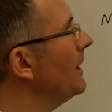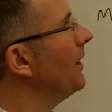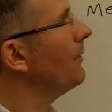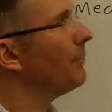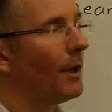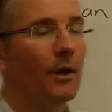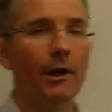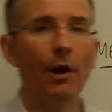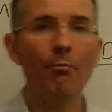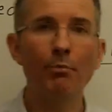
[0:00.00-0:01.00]
median, but
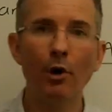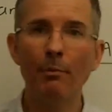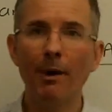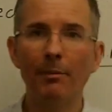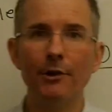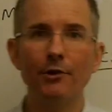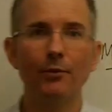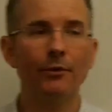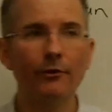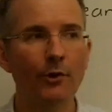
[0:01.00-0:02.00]
book
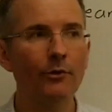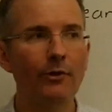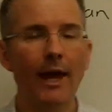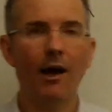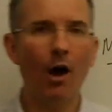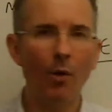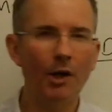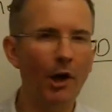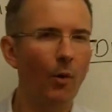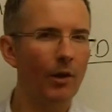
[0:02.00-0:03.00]
publishers would still say, I
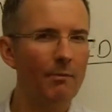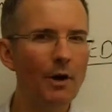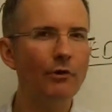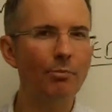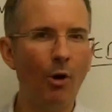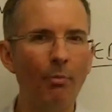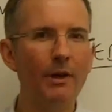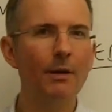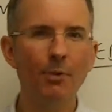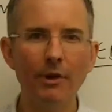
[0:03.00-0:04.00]
want to know what the most
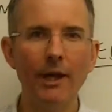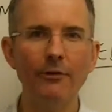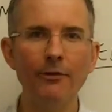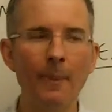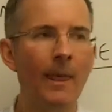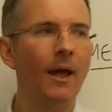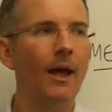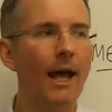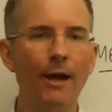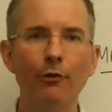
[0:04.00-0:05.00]
popular book is.
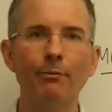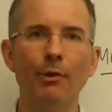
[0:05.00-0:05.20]
A house